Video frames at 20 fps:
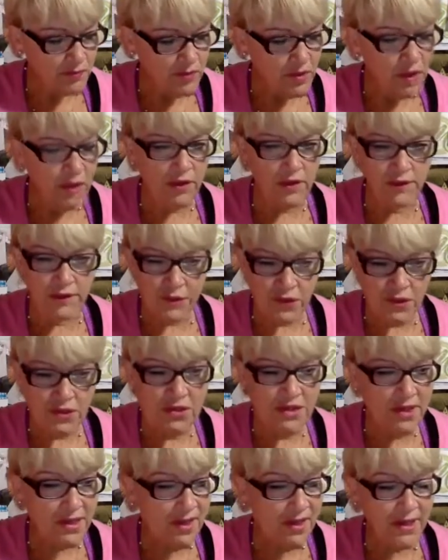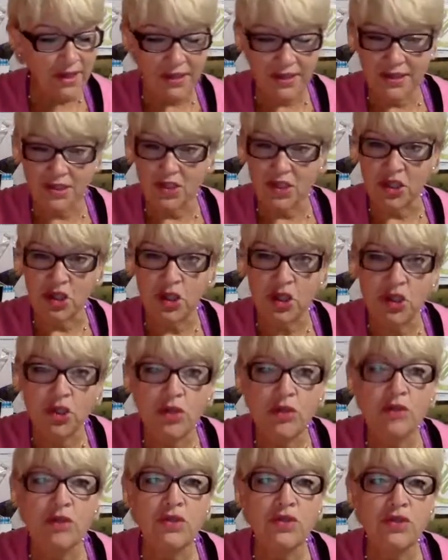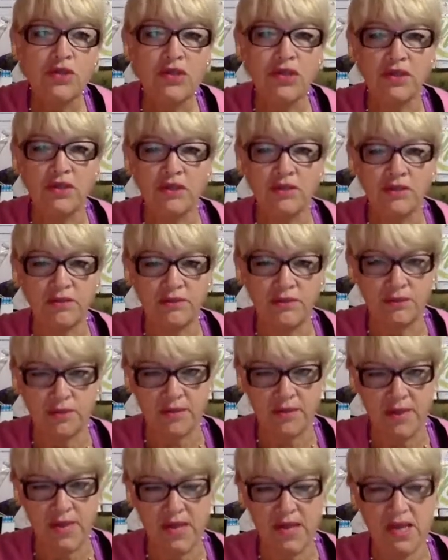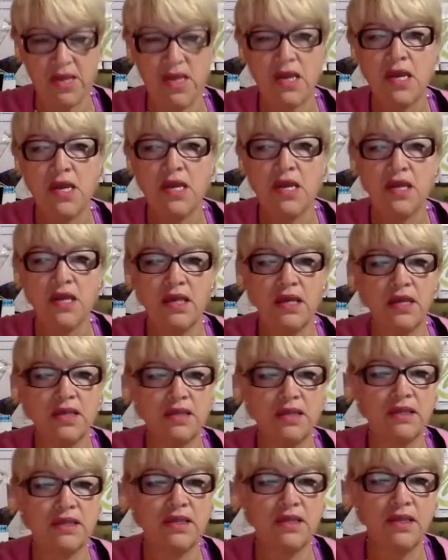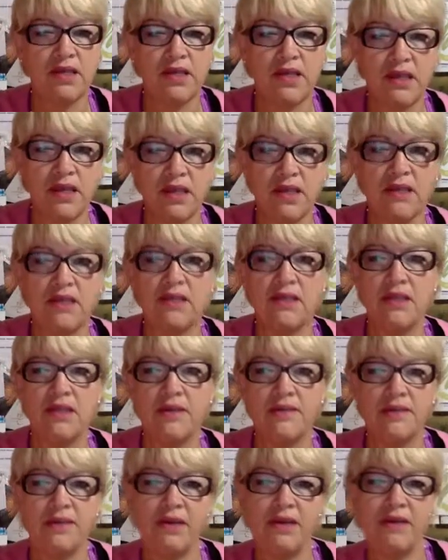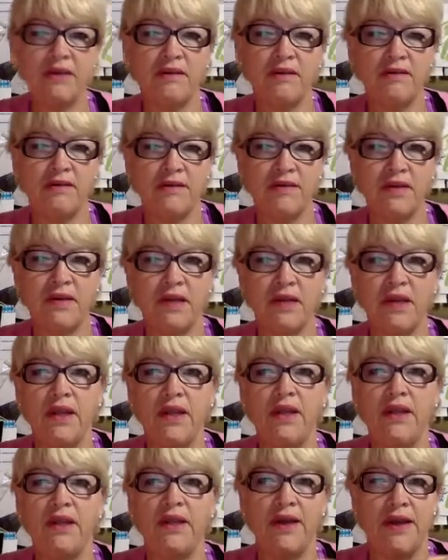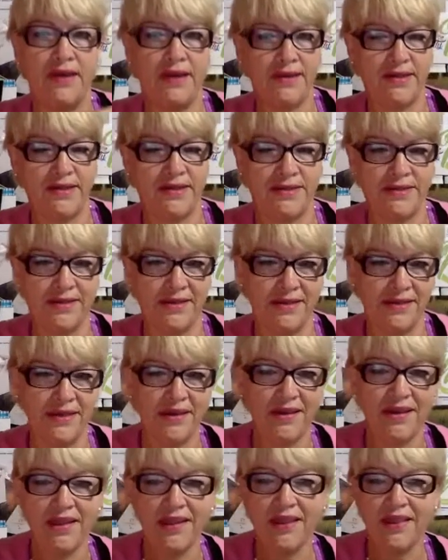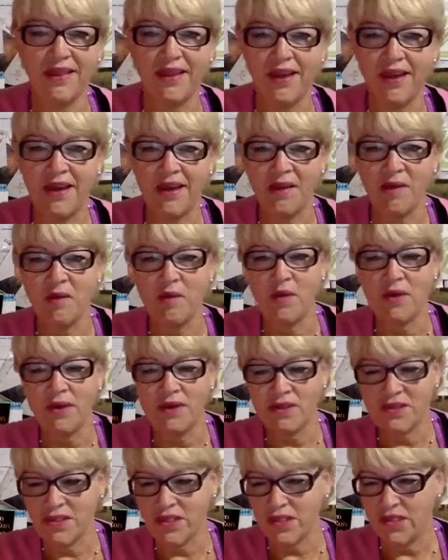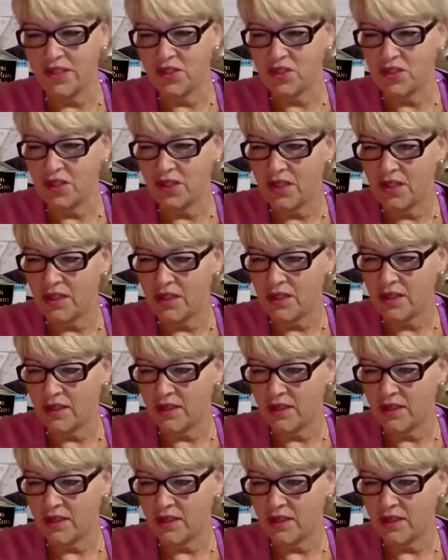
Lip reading: the first thing, and it's a huge deal for me, is the concept of nice. That we're teaching